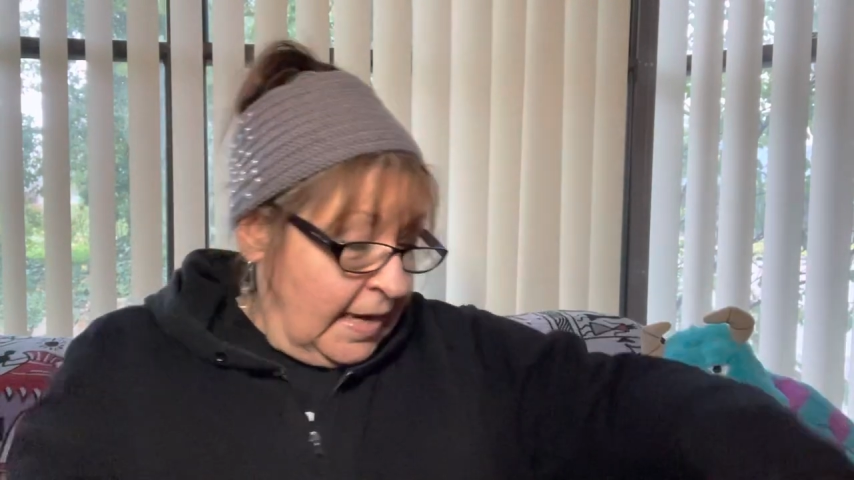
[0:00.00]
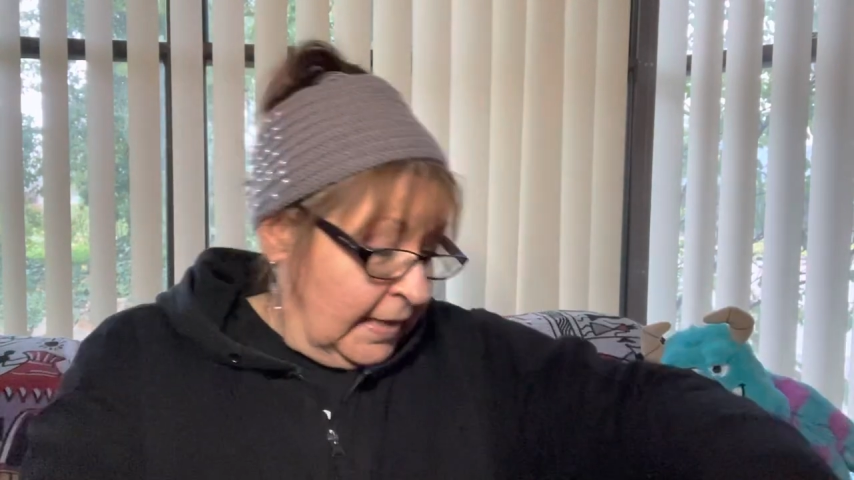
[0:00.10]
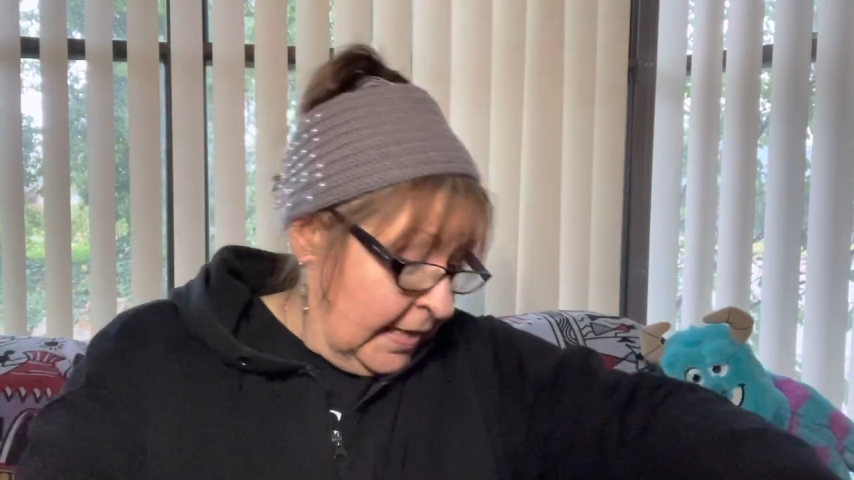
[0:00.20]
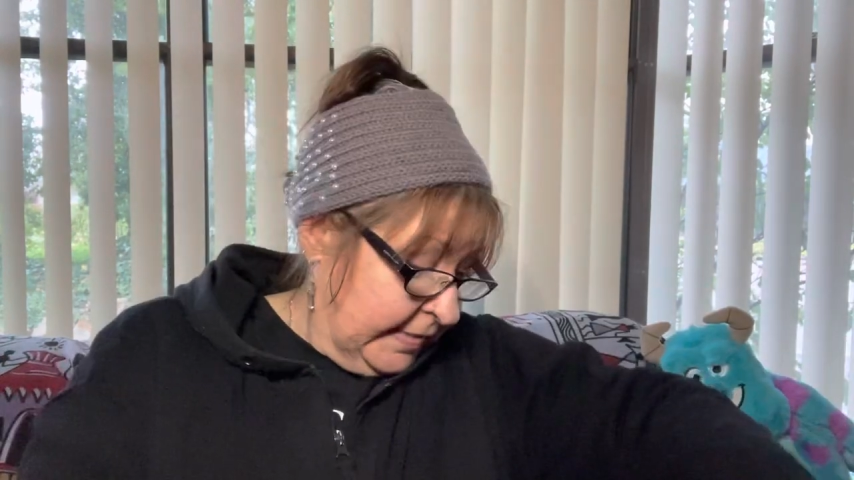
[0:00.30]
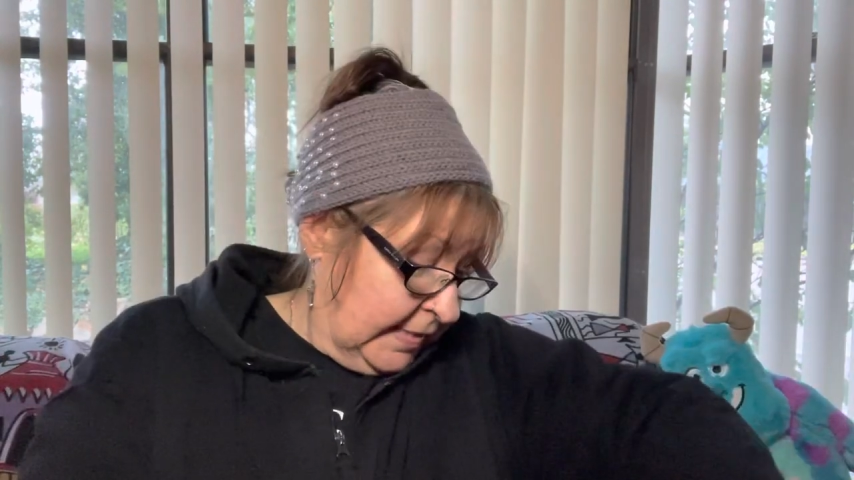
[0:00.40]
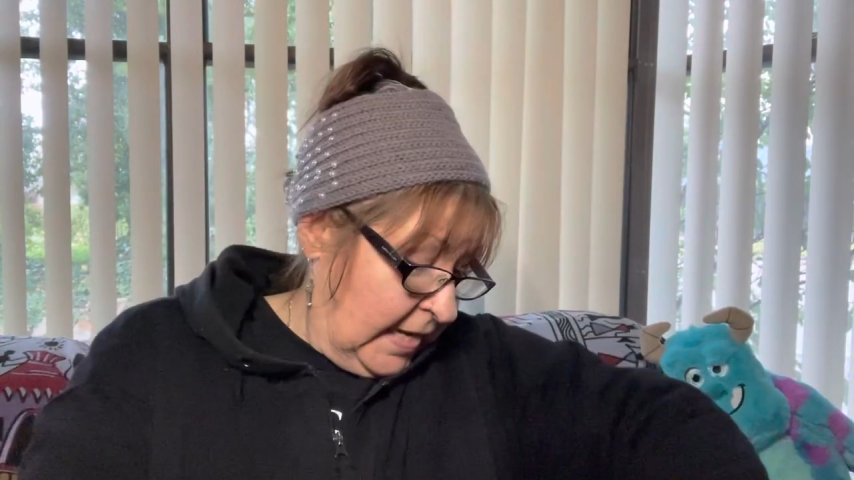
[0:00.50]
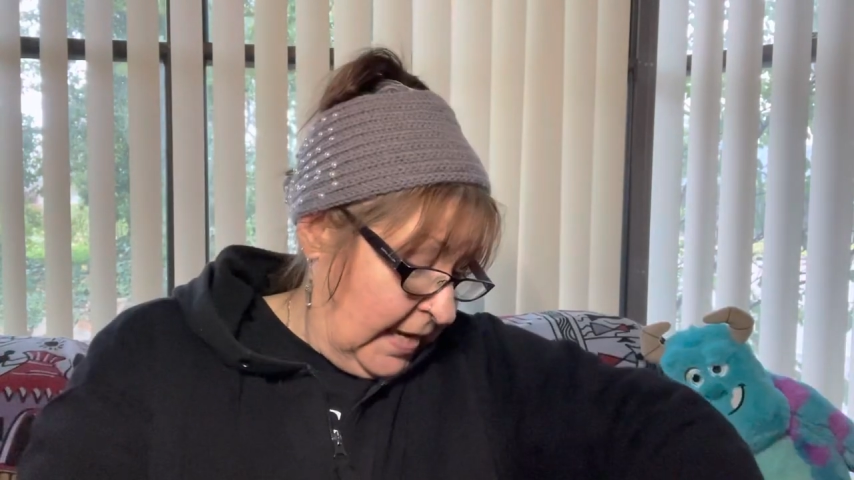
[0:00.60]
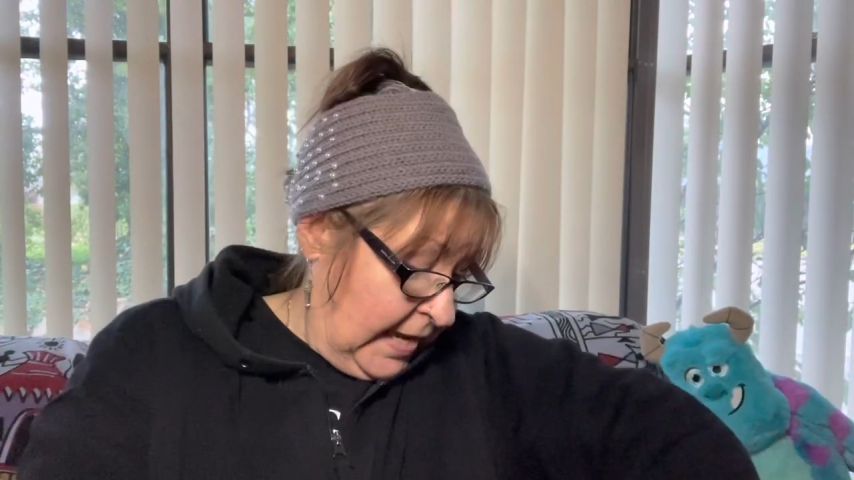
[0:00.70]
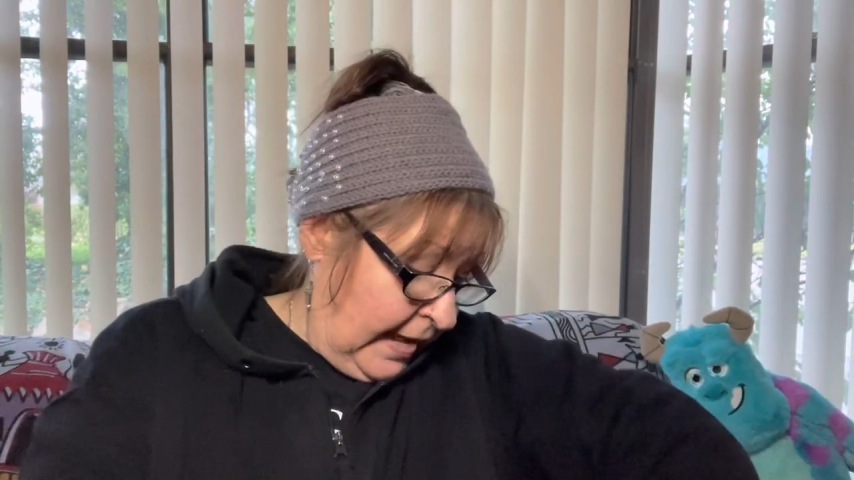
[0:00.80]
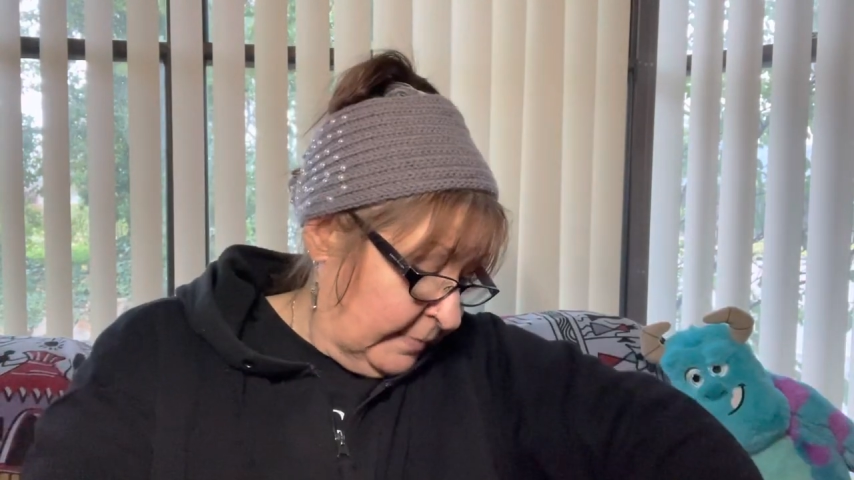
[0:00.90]
unless
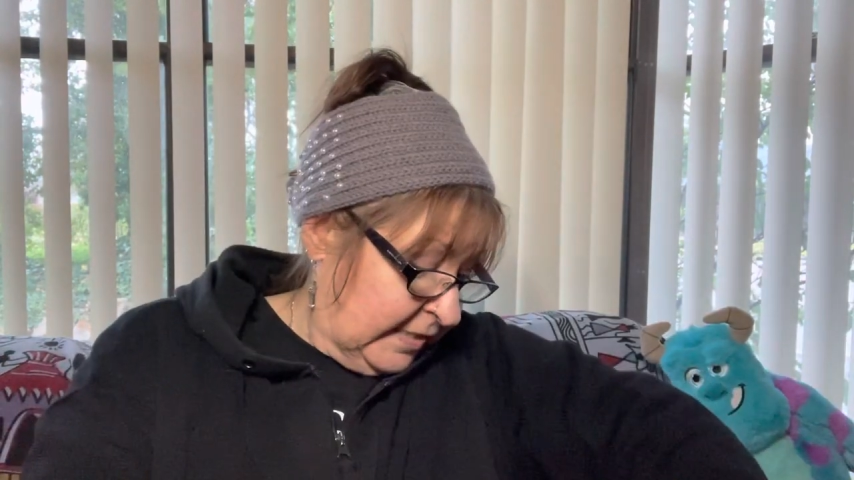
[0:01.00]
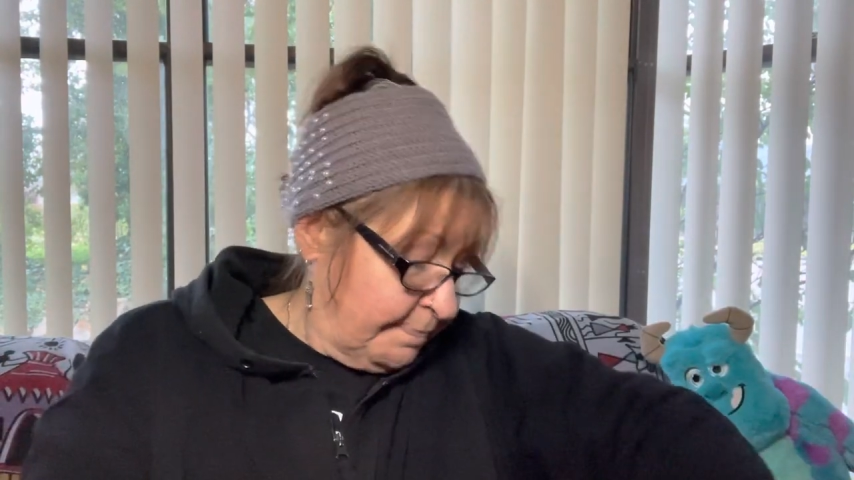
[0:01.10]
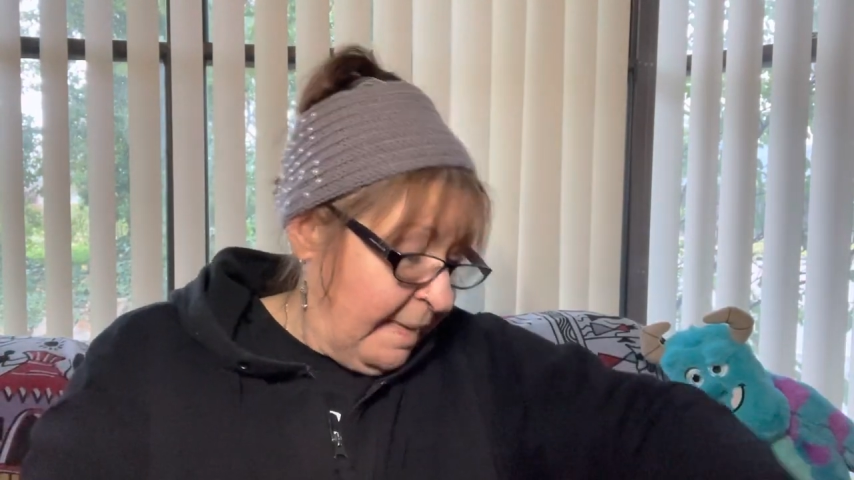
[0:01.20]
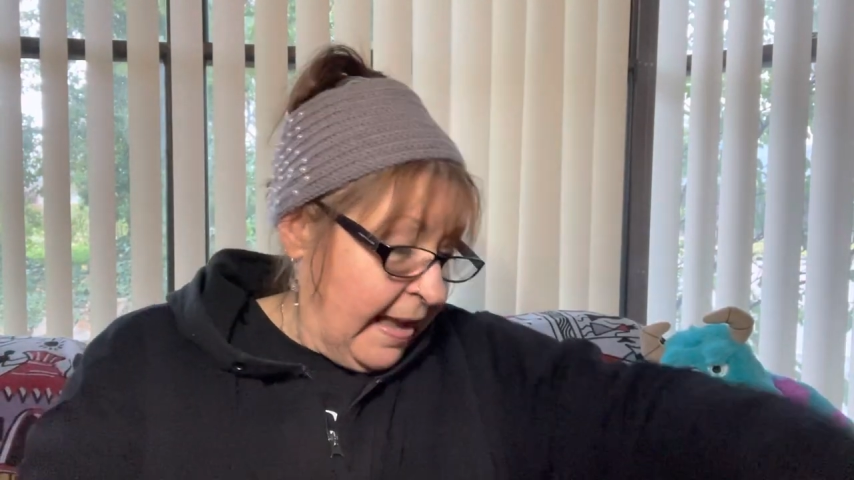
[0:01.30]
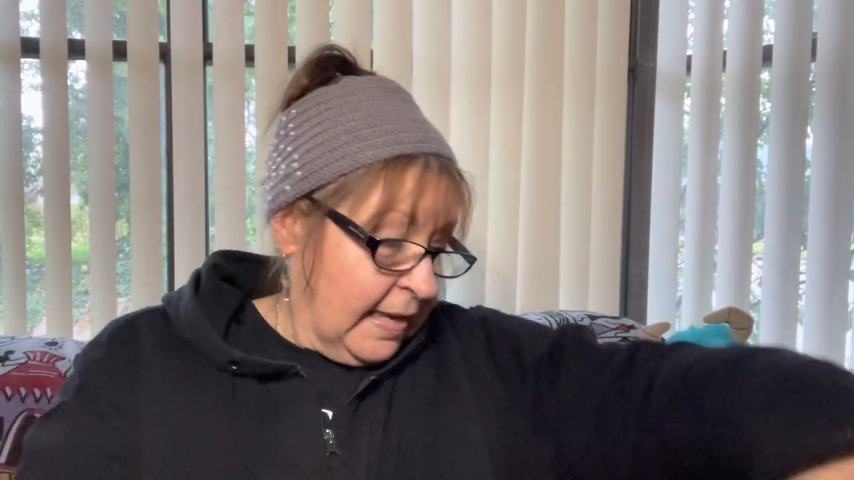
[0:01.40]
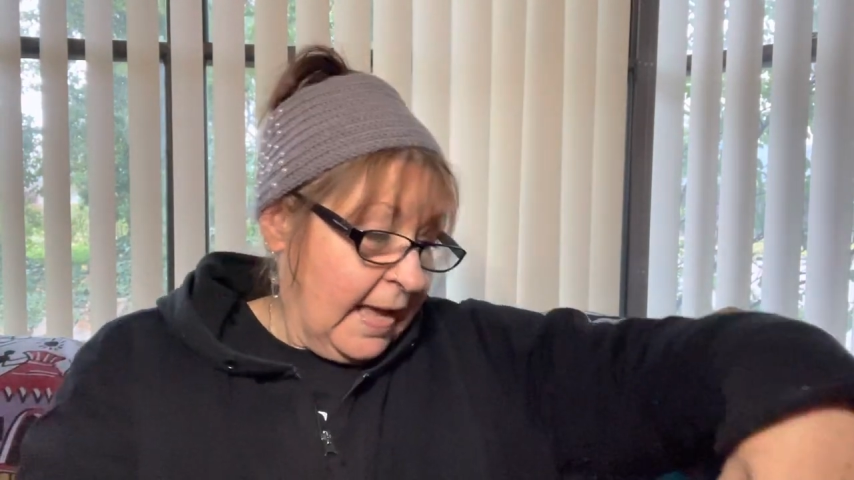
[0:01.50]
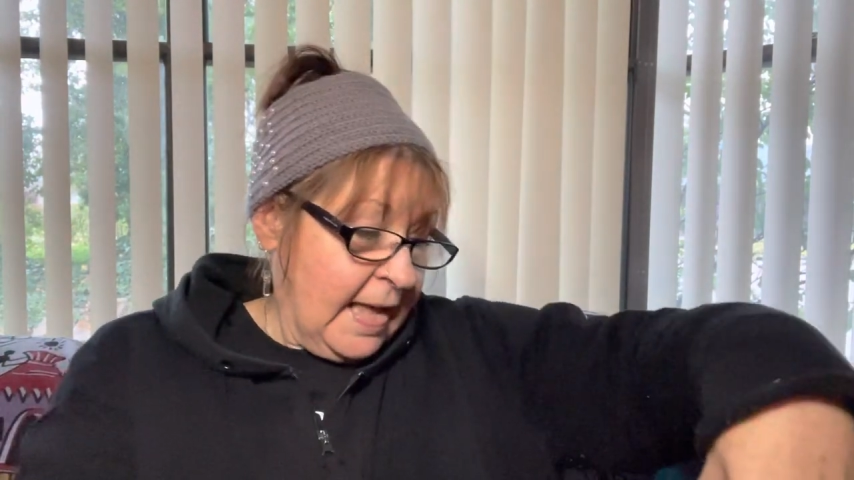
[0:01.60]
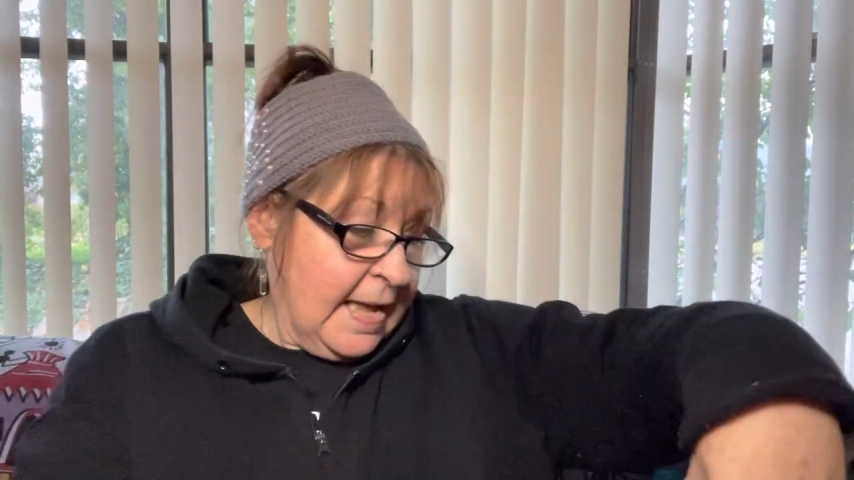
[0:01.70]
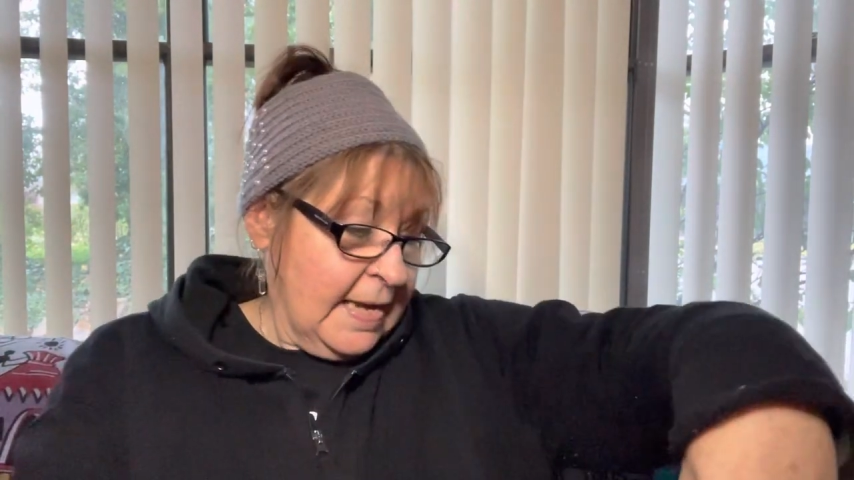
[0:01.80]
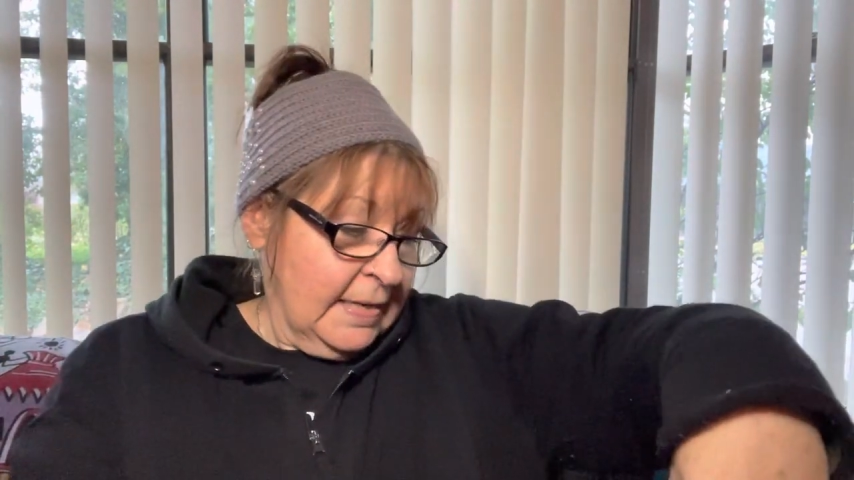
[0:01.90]
it comes back
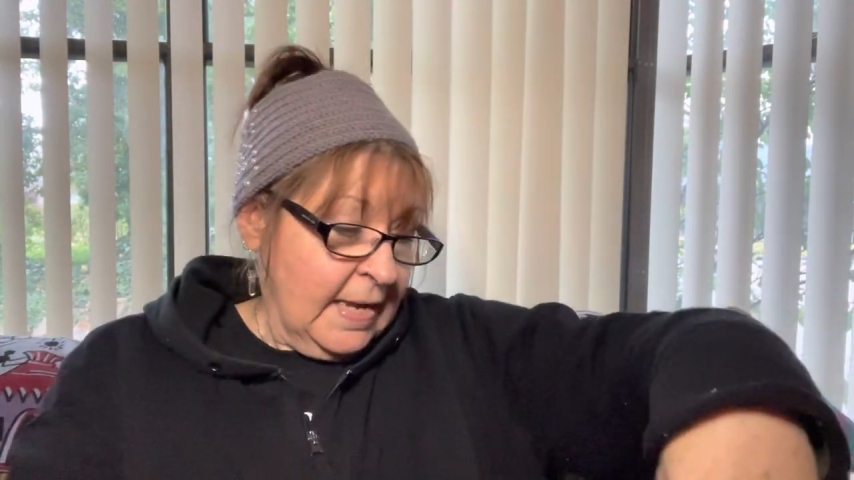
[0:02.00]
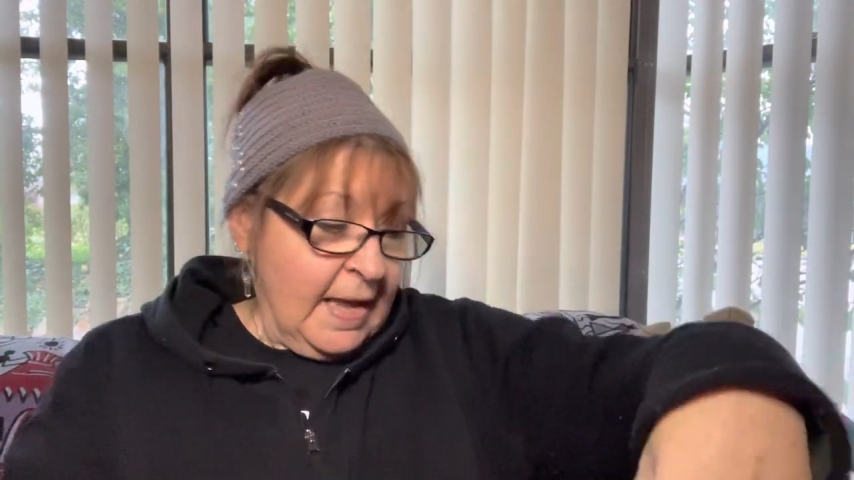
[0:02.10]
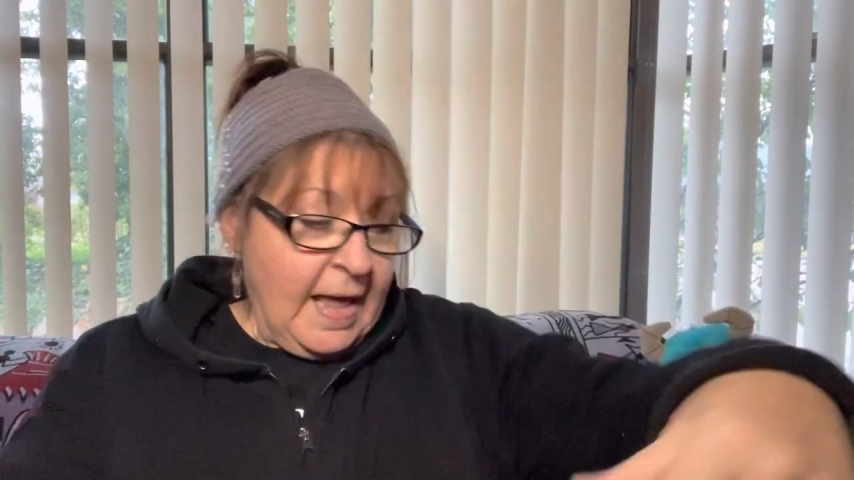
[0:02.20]
again.